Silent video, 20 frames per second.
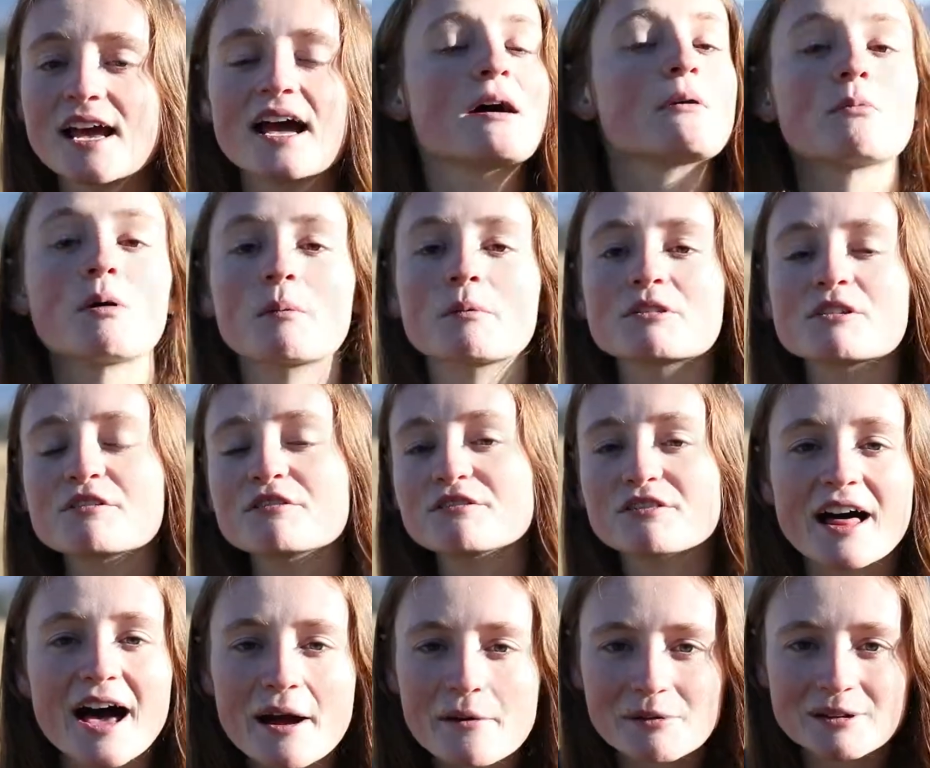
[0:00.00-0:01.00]
What were the
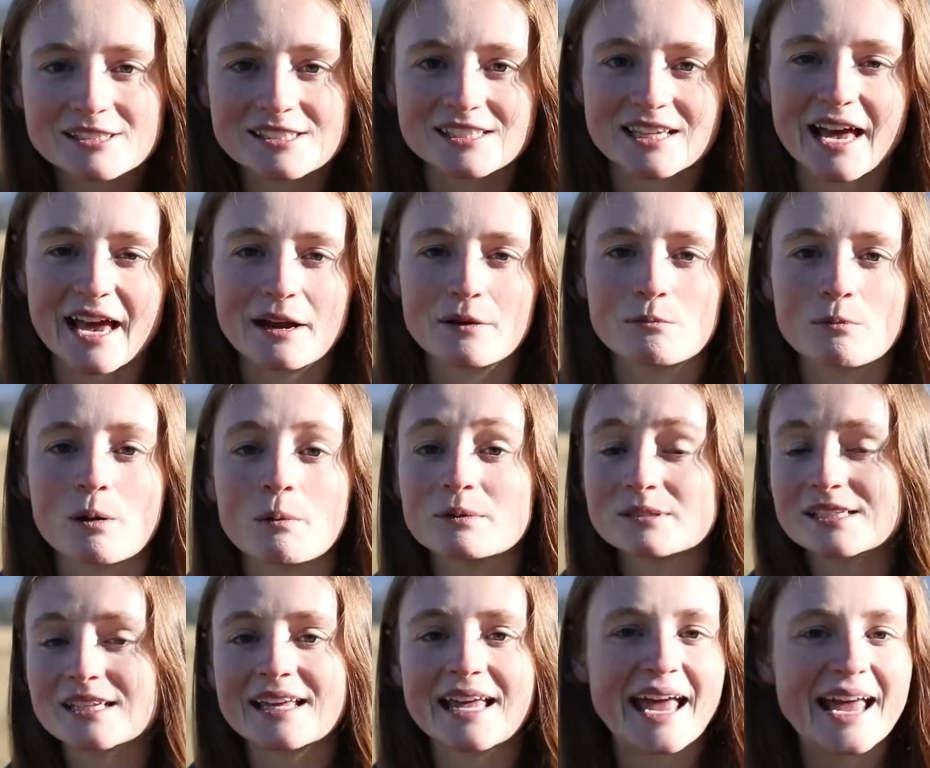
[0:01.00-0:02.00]
flowers like? What was
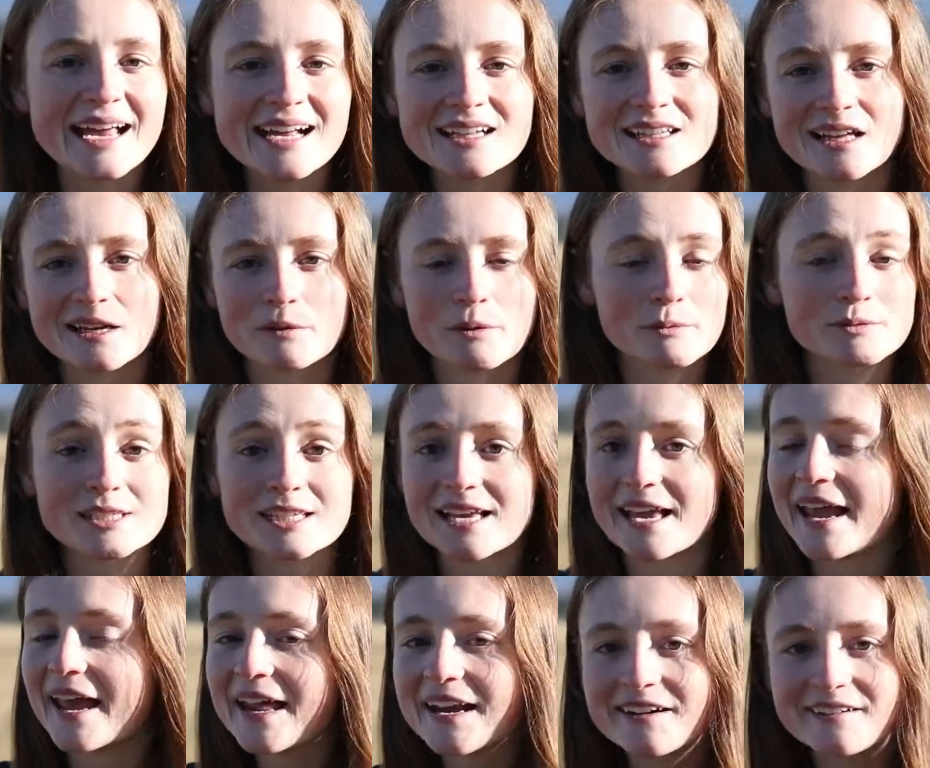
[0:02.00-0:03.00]
the cake like? What was the
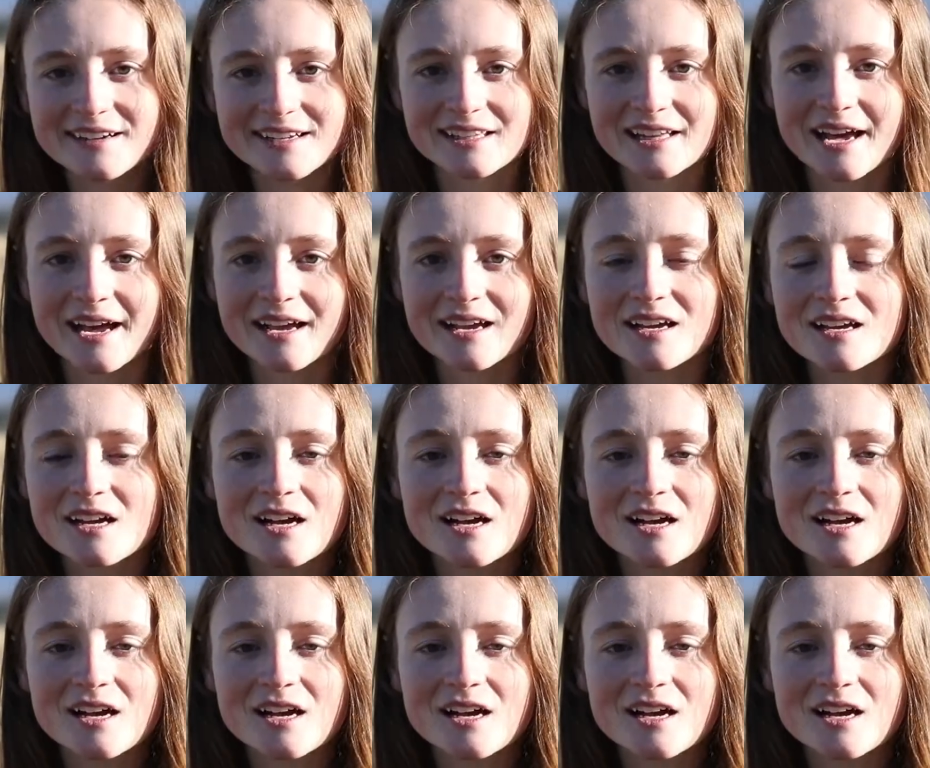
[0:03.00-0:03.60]
catering like?